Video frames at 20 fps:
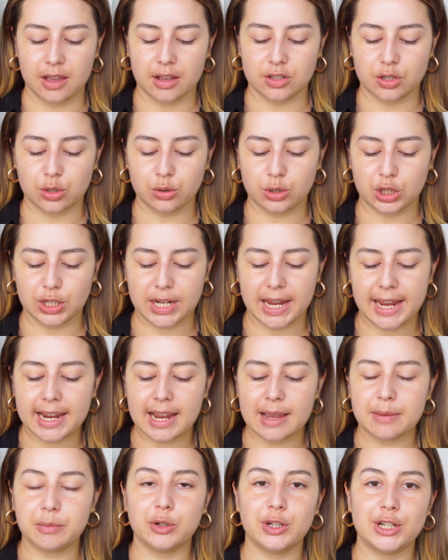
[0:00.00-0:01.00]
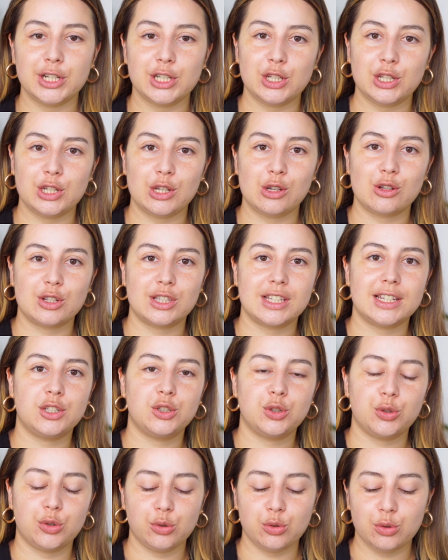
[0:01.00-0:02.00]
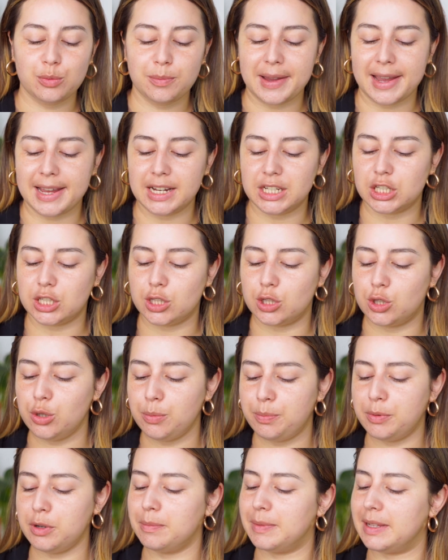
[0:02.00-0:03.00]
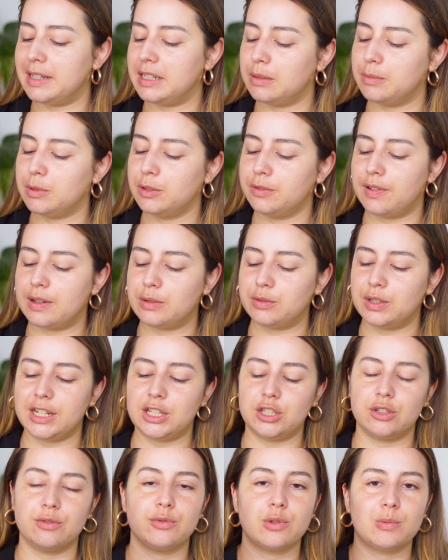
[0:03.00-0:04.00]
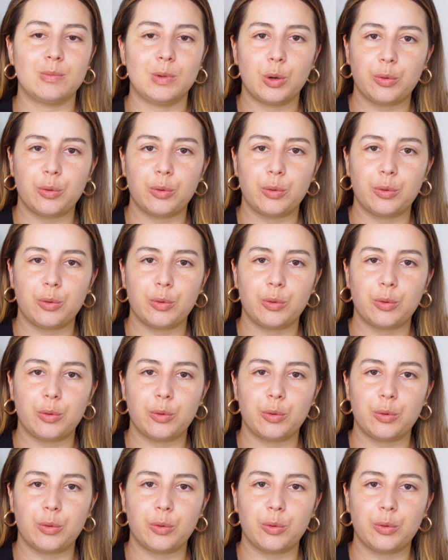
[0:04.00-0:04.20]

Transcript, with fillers: So today I'm going to use the True Match Super Blendable Foundation from